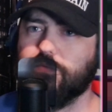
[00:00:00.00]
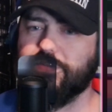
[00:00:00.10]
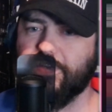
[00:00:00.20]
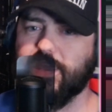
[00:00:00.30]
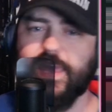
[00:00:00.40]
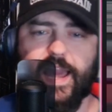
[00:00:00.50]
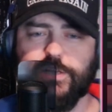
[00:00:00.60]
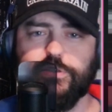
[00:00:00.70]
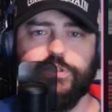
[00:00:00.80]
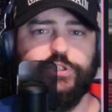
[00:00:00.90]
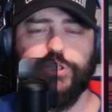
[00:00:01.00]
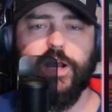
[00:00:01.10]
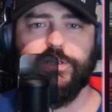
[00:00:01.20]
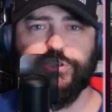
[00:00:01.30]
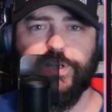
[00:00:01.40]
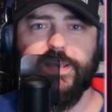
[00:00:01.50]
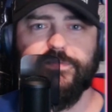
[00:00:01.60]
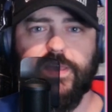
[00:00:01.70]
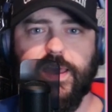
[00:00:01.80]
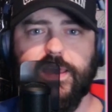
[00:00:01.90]
think actually shot
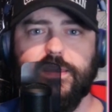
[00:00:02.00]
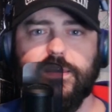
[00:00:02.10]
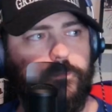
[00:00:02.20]
JFK.